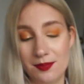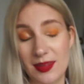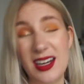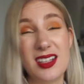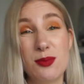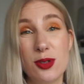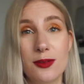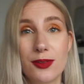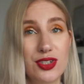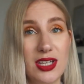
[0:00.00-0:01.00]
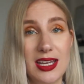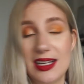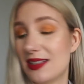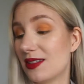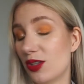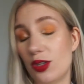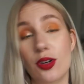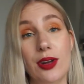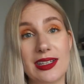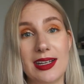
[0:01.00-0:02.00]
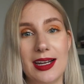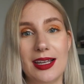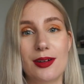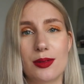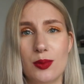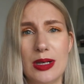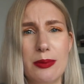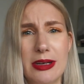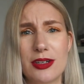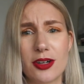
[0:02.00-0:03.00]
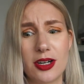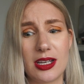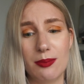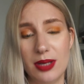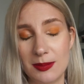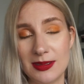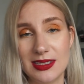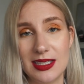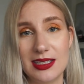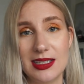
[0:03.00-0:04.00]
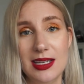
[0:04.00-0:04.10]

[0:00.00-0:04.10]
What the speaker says: It is a beautiful shade, it's good as an eyeliner, it's really dark and pigmented,